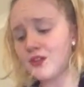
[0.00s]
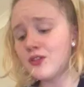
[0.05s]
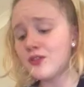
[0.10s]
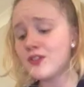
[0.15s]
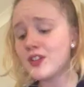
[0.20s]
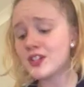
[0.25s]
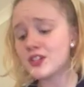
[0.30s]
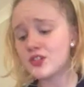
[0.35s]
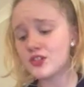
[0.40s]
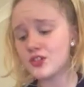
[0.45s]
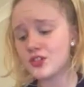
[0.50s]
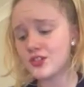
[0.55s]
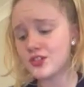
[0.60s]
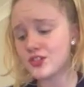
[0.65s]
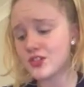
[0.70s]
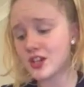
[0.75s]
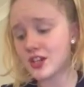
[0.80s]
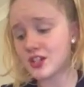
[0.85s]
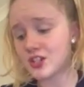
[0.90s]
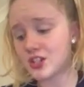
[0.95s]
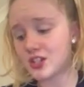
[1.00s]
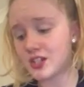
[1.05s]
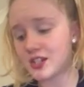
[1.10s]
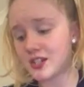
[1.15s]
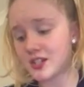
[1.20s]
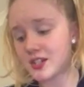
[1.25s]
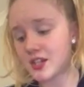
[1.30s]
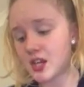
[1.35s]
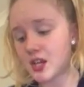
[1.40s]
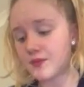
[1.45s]
Reflect on your
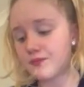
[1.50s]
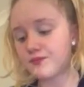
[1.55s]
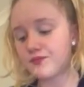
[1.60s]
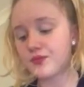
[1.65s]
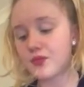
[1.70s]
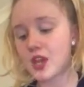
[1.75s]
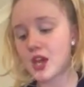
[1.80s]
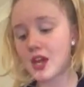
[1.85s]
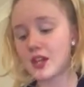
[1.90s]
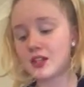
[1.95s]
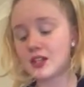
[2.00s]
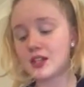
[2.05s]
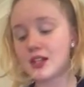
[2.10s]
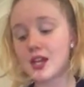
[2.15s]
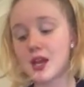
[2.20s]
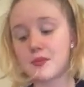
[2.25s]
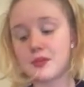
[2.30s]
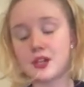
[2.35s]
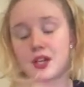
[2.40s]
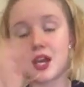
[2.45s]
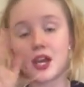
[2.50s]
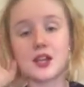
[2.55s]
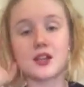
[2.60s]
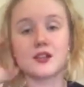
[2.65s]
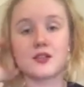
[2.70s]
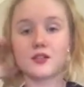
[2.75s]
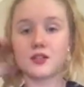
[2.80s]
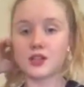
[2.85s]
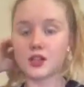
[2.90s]
strategies and collaborate,